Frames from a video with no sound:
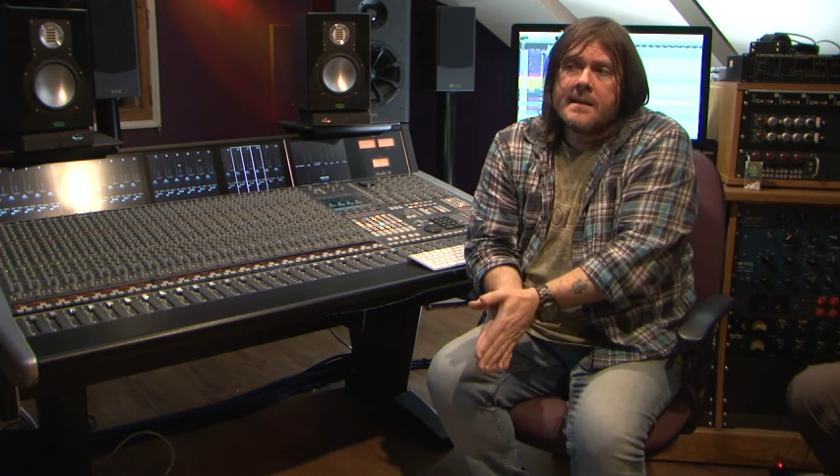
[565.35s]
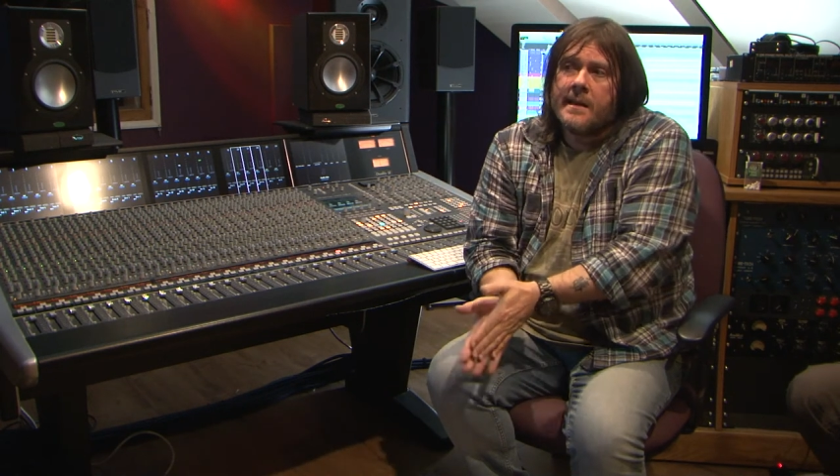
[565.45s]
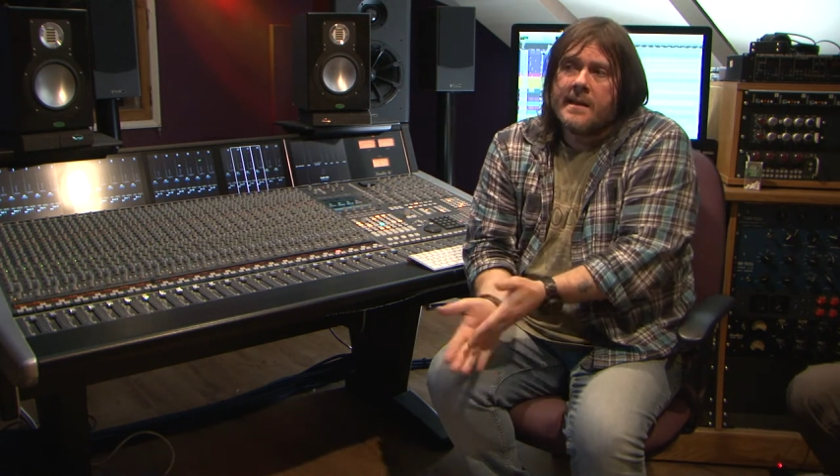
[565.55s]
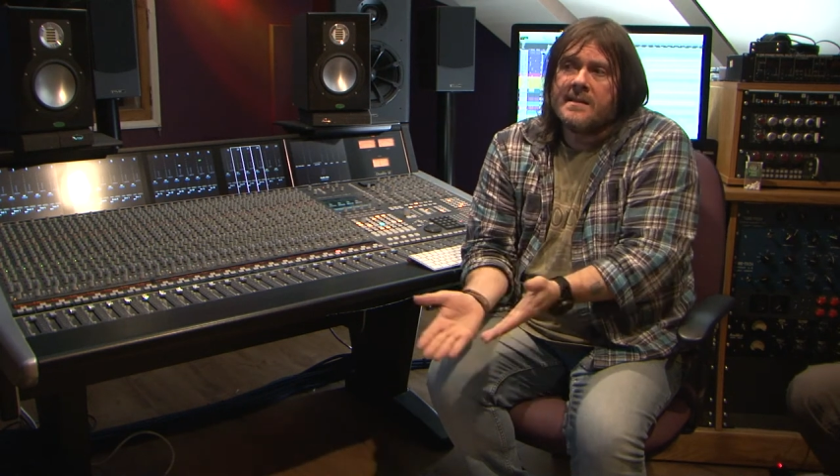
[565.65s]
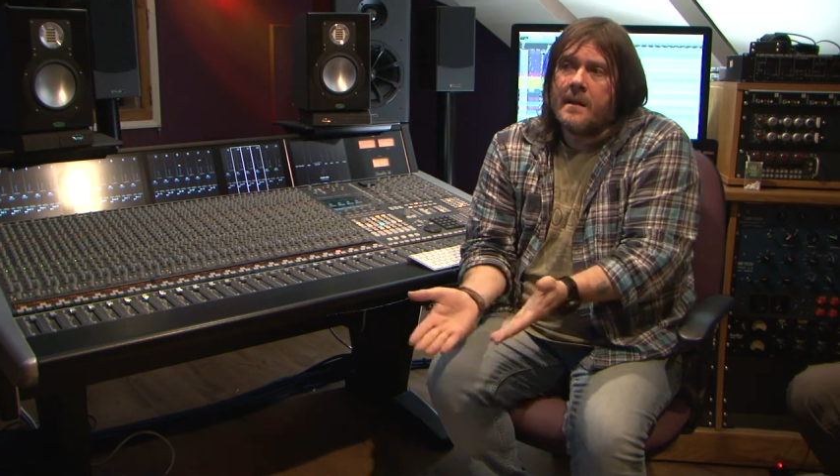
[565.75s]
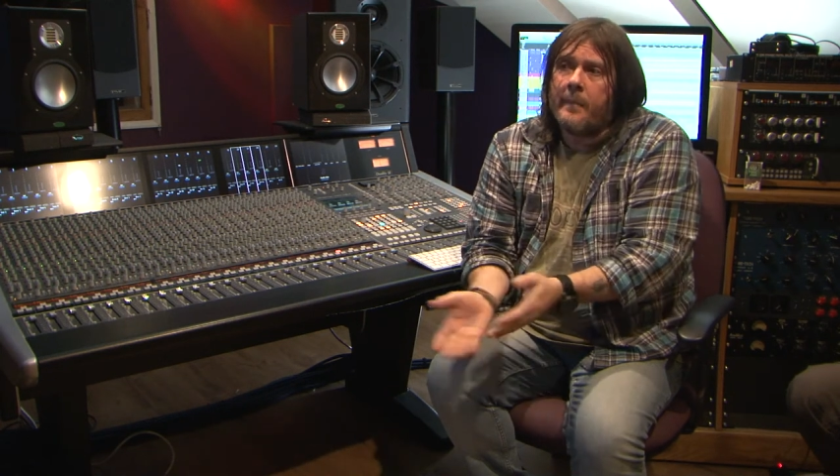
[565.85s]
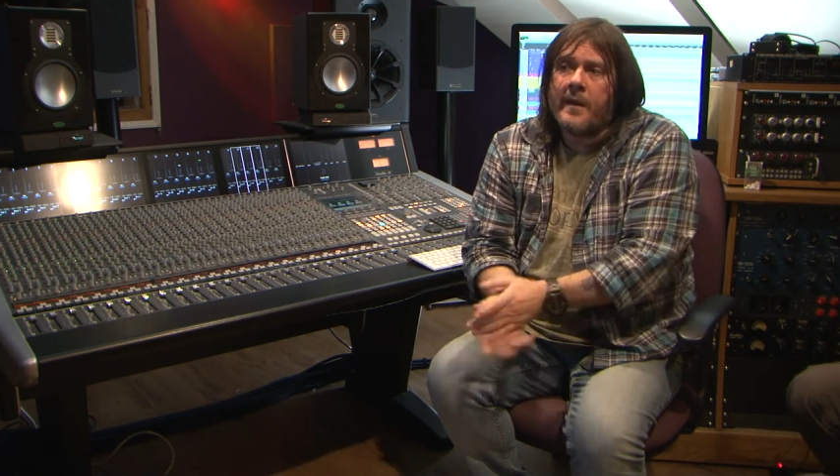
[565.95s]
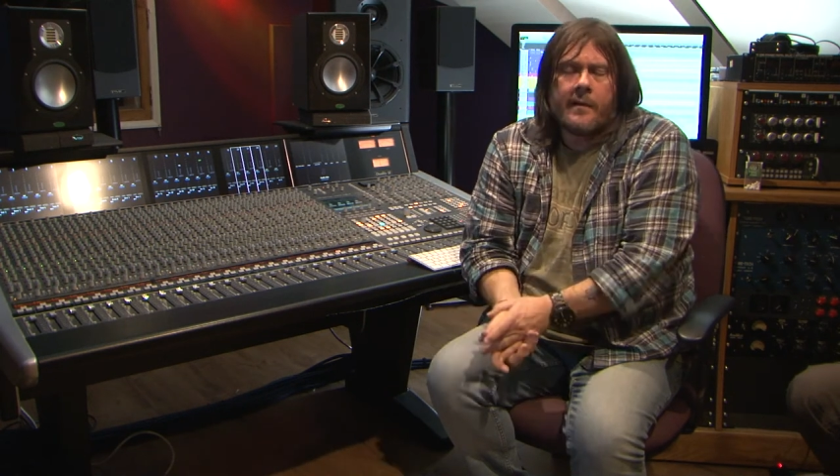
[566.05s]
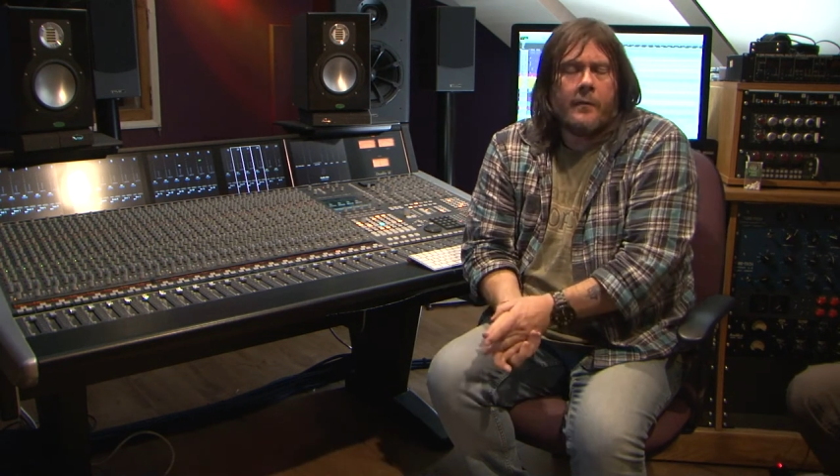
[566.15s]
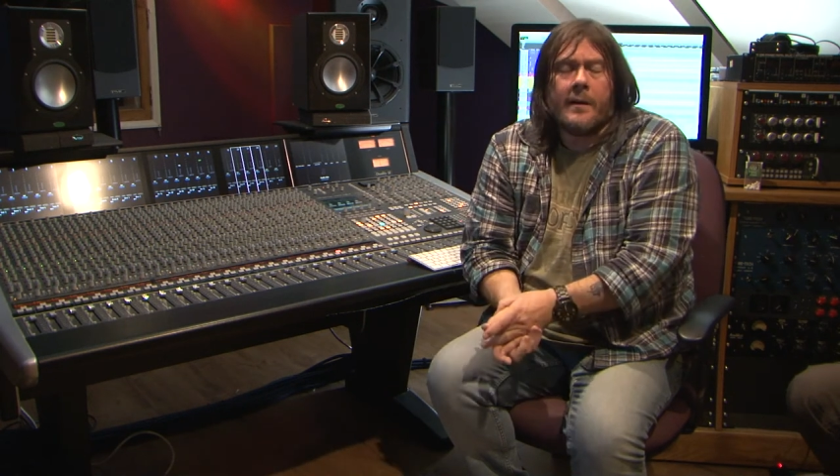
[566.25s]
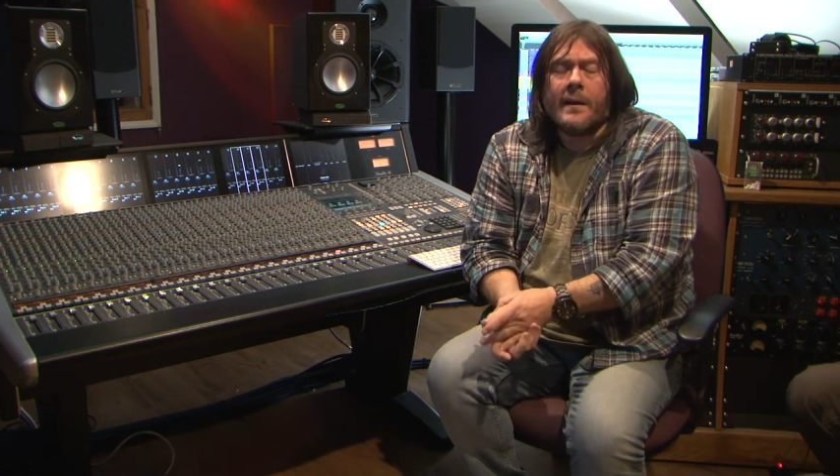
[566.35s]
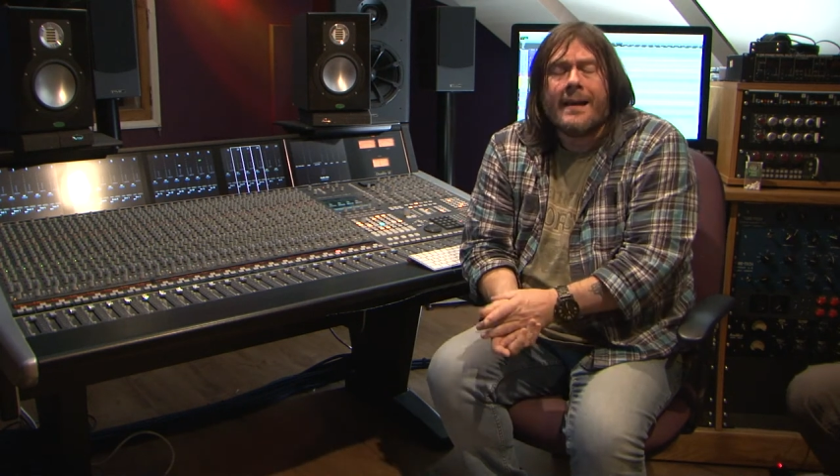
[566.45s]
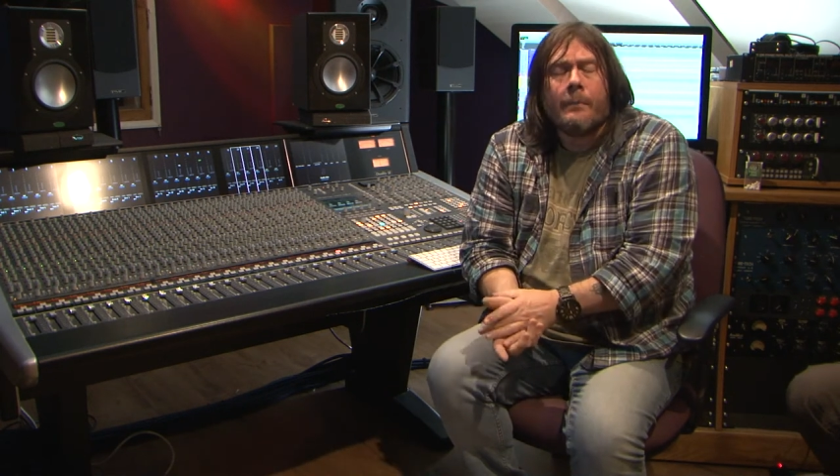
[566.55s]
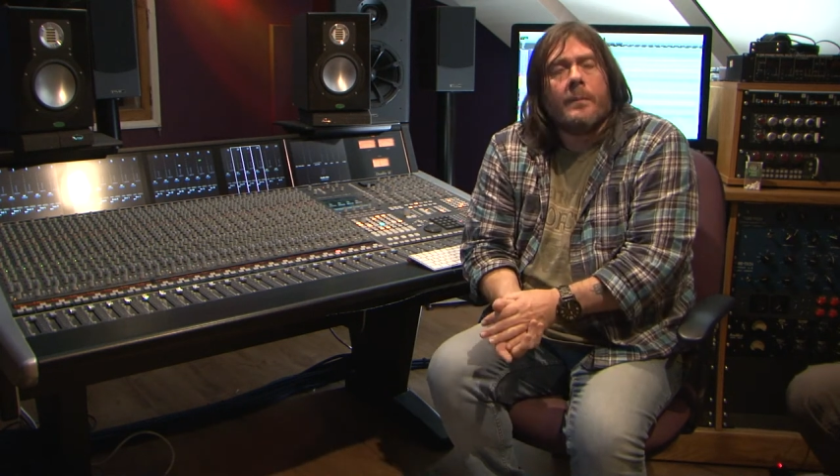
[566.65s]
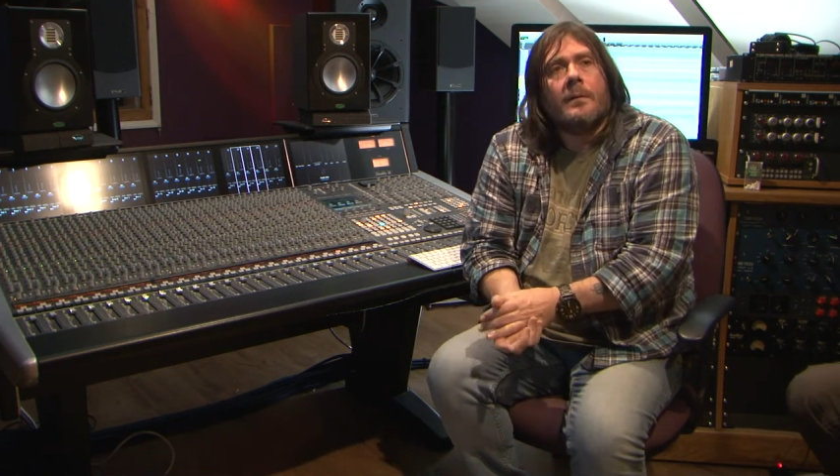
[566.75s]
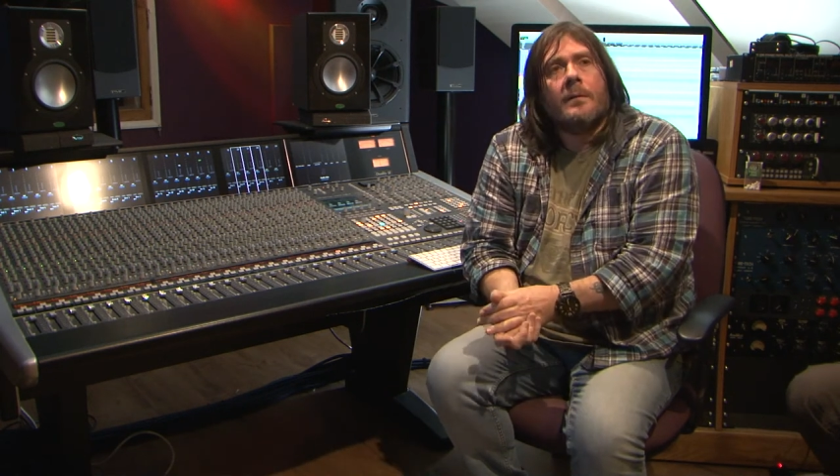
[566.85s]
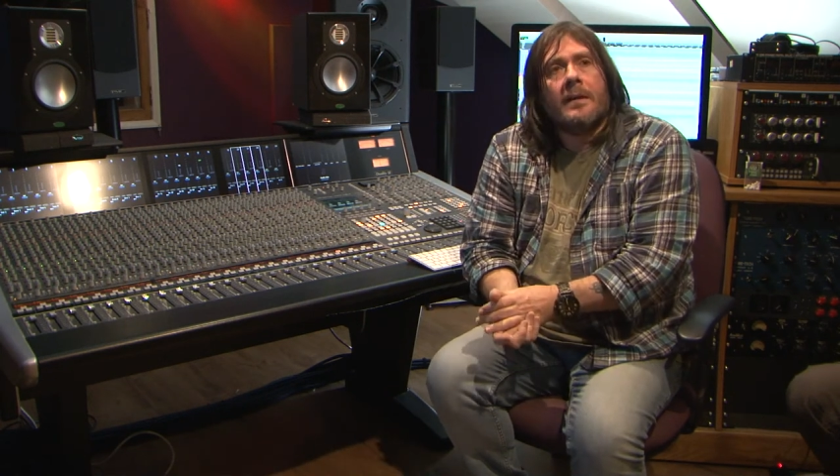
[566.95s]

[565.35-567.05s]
like playing a real amp.